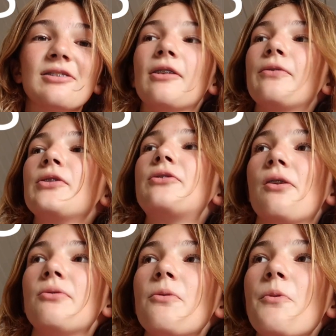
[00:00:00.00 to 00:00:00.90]
So if you
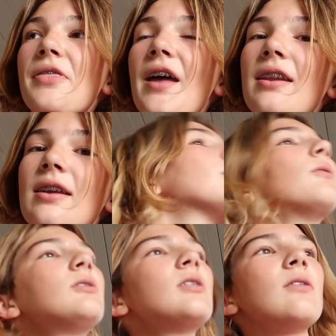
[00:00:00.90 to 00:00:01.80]
don't know what that is,
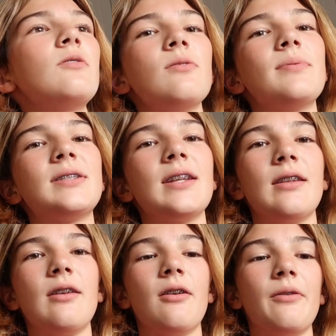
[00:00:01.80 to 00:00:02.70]
go into YouTube
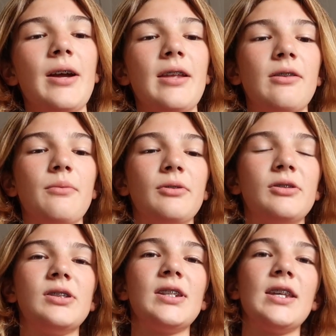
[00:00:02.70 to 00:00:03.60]
Studio and you will
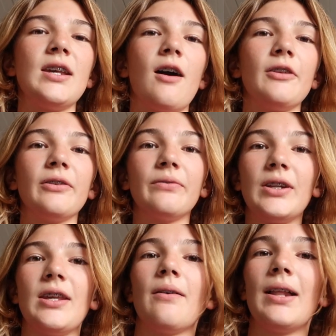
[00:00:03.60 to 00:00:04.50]
see on your
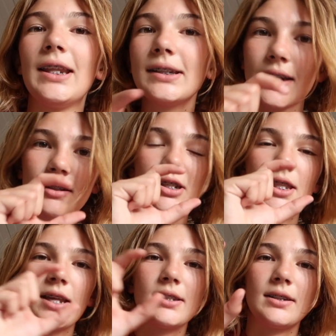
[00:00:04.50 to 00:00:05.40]
video a little
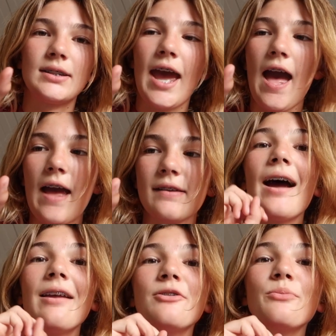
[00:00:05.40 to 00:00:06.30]
section that says tag.
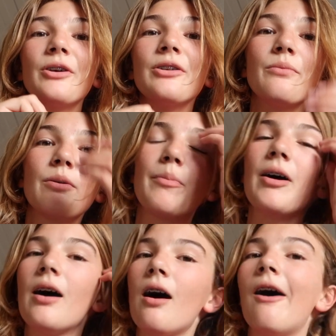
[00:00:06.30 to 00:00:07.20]
That is where you will
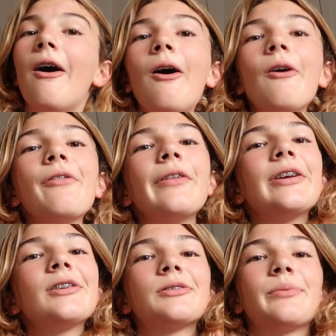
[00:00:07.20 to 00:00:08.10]
put all
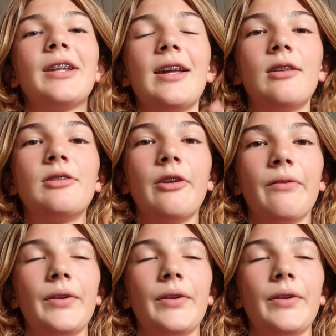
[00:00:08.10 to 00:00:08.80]
things related to your